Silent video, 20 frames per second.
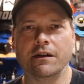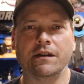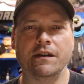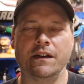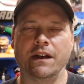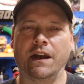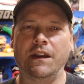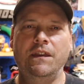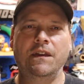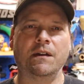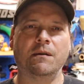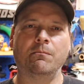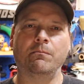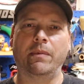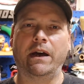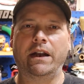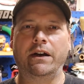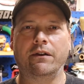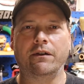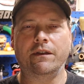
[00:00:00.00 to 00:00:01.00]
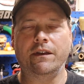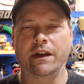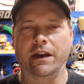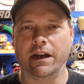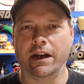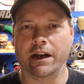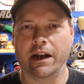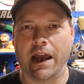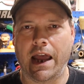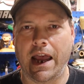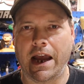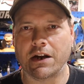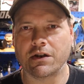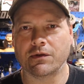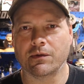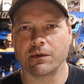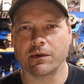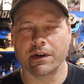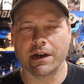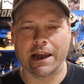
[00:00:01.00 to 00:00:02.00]
is nothing better than an
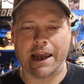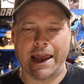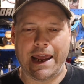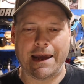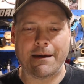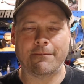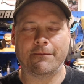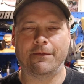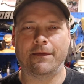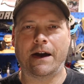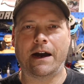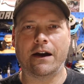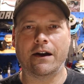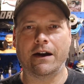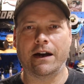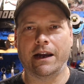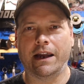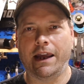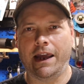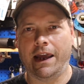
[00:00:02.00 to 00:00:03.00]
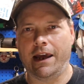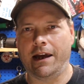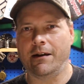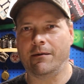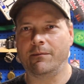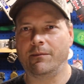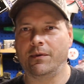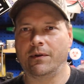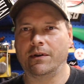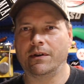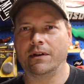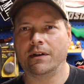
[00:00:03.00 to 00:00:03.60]
actual campfire at camp